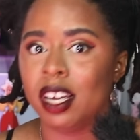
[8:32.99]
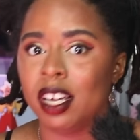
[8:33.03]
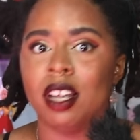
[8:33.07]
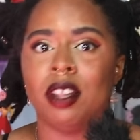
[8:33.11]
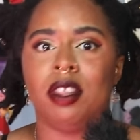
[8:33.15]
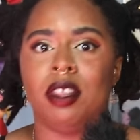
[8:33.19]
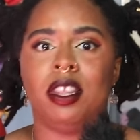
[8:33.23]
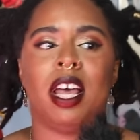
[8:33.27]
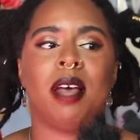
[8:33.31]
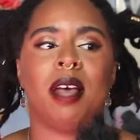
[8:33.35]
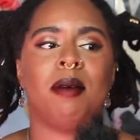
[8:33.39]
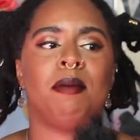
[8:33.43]

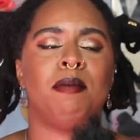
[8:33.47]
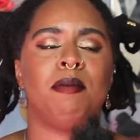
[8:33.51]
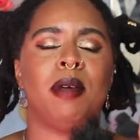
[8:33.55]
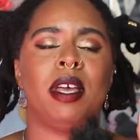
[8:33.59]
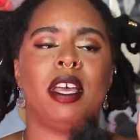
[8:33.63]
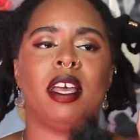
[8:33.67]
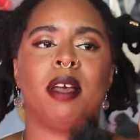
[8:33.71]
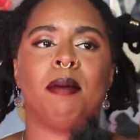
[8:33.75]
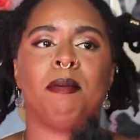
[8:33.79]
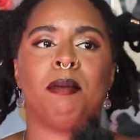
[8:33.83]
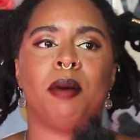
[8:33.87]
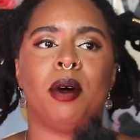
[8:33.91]
Them
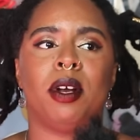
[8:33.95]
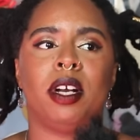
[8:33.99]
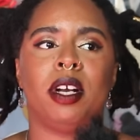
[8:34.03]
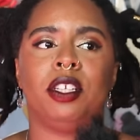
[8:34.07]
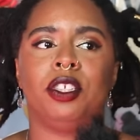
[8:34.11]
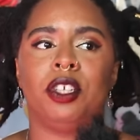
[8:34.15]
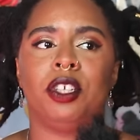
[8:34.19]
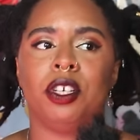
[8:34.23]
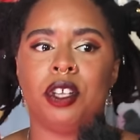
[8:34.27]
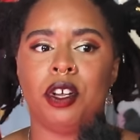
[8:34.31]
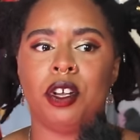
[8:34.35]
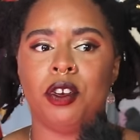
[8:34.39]
being put
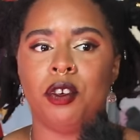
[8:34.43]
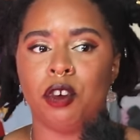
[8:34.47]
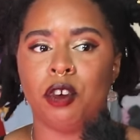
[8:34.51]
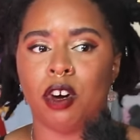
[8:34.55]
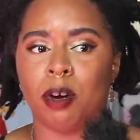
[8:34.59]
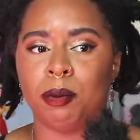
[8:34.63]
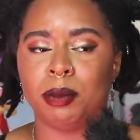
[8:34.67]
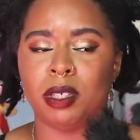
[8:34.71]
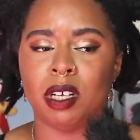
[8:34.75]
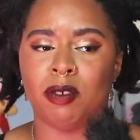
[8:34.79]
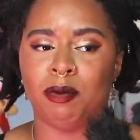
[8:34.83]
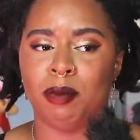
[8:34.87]
into the
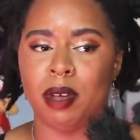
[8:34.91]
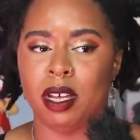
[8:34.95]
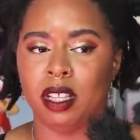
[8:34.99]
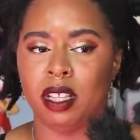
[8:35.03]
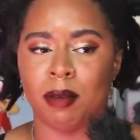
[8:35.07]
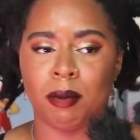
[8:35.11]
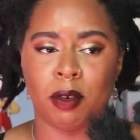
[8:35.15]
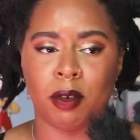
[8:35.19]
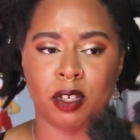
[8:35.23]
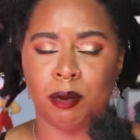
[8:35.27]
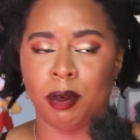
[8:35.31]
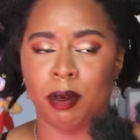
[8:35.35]
norms of being the
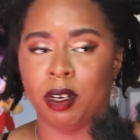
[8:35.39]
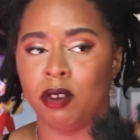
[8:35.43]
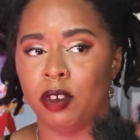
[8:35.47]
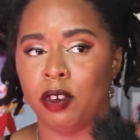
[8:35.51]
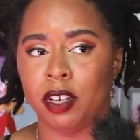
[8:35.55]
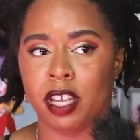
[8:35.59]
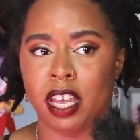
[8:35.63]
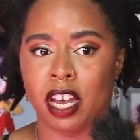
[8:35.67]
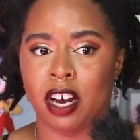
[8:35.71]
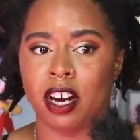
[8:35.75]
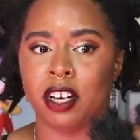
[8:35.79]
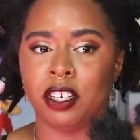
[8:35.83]
most beautiful
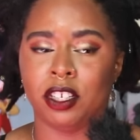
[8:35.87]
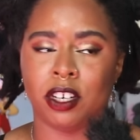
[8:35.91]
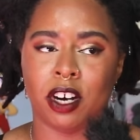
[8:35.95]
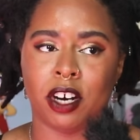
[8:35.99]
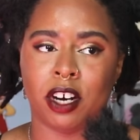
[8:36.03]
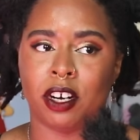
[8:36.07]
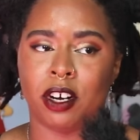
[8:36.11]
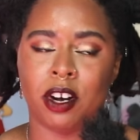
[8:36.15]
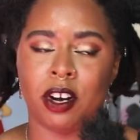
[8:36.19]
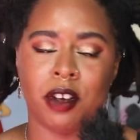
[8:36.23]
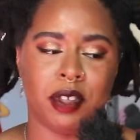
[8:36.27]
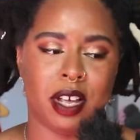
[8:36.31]
character on
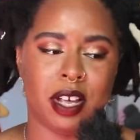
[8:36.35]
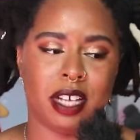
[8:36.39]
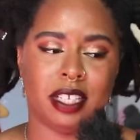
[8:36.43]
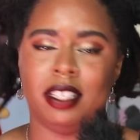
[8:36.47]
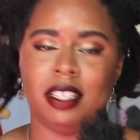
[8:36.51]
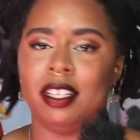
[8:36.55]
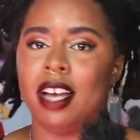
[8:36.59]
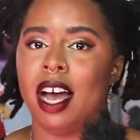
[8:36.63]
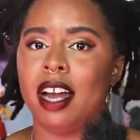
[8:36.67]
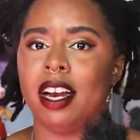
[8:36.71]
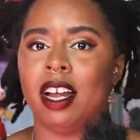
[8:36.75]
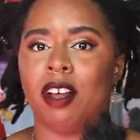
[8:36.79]
earth is
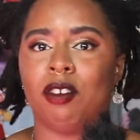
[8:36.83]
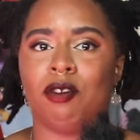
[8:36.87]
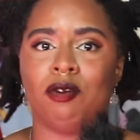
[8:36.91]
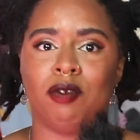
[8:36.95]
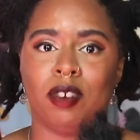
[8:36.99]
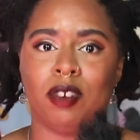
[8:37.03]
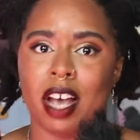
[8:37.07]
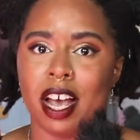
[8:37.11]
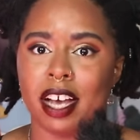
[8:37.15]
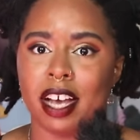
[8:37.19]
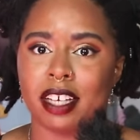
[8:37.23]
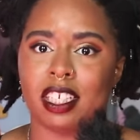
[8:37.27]
not a
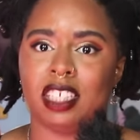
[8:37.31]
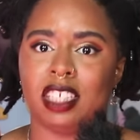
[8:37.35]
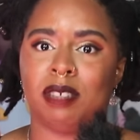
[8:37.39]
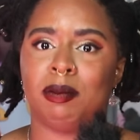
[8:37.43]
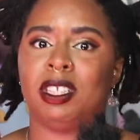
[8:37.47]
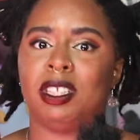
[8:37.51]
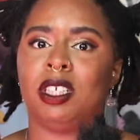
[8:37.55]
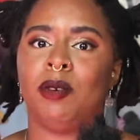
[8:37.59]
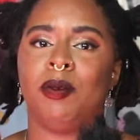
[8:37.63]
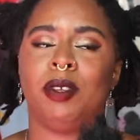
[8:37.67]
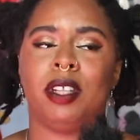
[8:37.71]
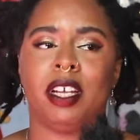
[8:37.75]
flex,
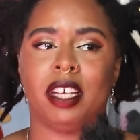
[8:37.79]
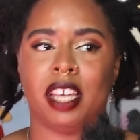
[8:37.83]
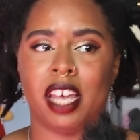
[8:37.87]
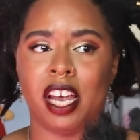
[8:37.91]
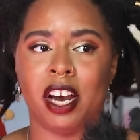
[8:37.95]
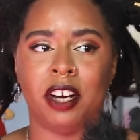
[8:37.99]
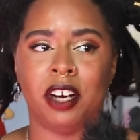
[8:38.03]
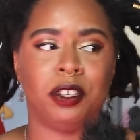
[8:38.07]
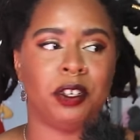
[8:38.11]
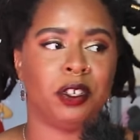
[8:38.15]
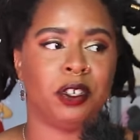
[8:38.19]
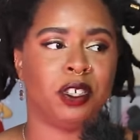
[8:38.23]
especially when the
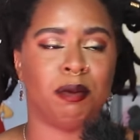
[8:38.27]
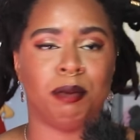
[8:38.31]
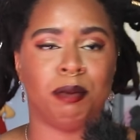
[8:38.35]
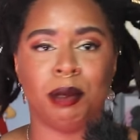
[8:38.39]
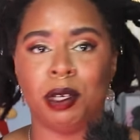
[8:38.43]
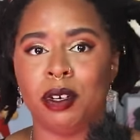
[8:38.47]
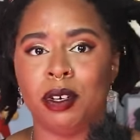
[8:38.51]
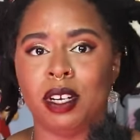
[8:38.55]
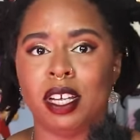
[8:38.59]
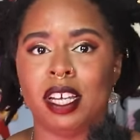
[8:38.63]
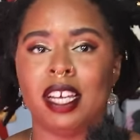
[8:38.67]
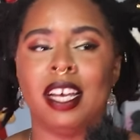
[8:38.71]
character's
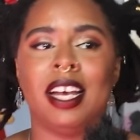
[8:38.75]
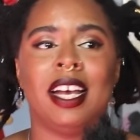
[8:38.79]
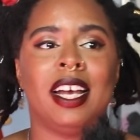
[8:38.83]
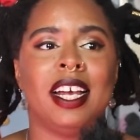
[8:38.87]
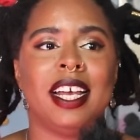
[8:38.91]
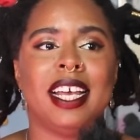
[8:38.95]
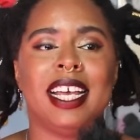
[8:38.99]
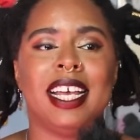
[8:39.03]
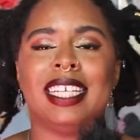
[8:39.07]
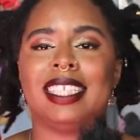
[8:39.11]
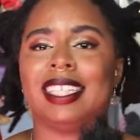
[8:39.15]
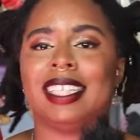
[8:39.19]
beauty
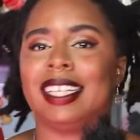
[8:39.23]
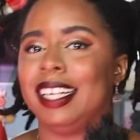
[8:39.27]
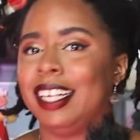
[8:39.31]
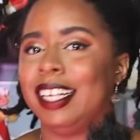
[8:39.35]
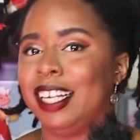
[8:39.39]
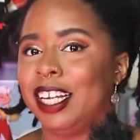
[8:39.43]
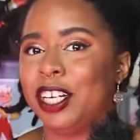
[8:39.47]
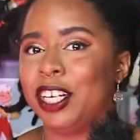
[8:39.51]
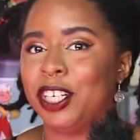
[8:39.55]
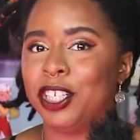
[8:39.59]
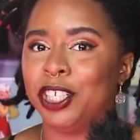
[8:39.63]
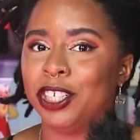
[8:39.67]
is
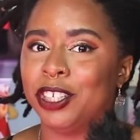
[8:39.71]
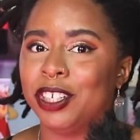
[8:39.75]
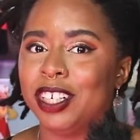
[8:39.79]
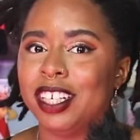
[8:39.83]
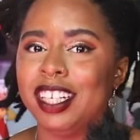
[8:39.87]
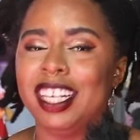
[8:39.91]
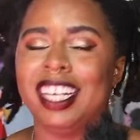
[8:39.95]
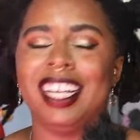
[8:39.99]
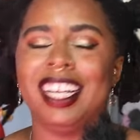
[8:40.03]
literally